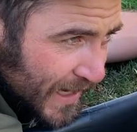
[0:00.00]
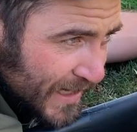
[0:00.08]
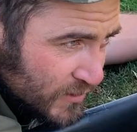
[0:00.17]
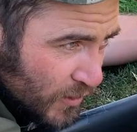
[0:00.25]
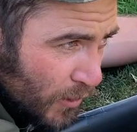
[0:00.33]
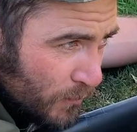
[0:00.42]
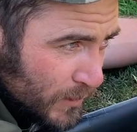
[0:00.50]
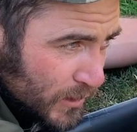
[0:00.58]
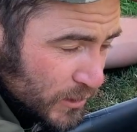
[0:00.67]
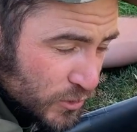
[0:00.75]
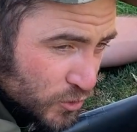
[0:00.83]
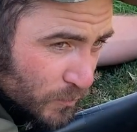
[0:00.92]
as I open
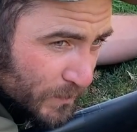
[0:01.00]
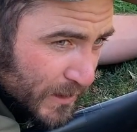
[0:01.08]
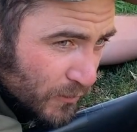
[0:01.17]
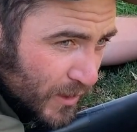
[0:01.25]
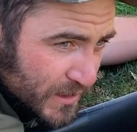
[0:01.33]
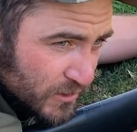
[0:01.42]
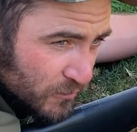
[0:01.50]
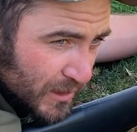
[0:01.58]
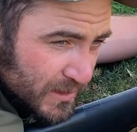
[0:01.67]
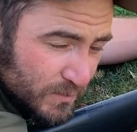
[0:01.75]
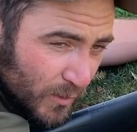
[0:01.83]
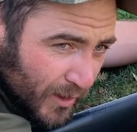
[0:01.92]
it, it should be nice,
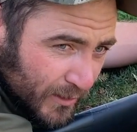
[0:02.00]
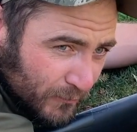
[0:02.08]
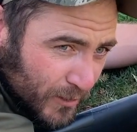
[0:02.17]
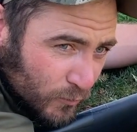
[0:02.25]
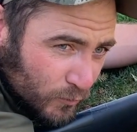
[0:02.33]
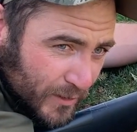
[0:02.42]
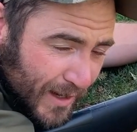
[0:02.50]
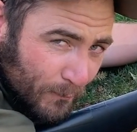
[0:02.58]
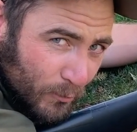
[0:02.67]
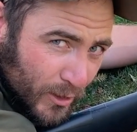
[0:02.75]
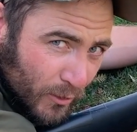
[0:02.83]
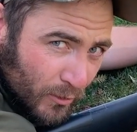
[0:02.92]
crisp. I can read all the
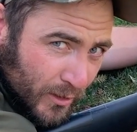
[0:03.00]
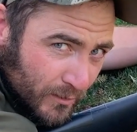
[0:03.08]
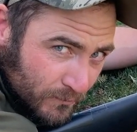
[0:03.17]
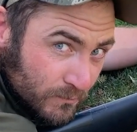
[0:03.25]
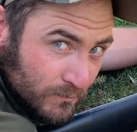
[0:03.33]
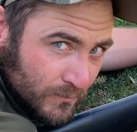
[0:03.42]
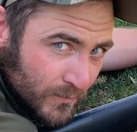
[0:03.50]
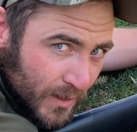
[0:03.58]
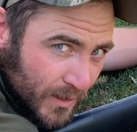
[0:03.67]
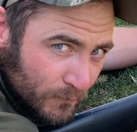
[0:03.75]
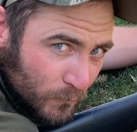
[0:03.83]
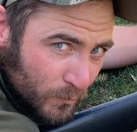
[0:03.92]
numbering on it,
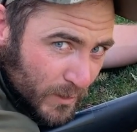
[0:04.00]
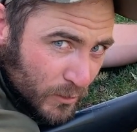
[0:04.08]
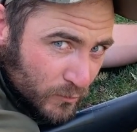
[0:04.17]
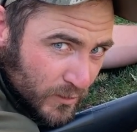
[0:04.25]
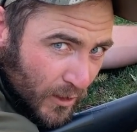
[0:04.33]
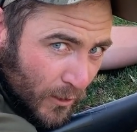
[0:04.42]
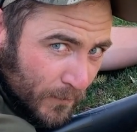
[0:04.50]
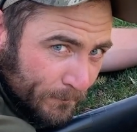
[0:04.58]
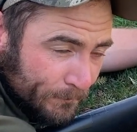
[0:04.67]
and we'll be good to go.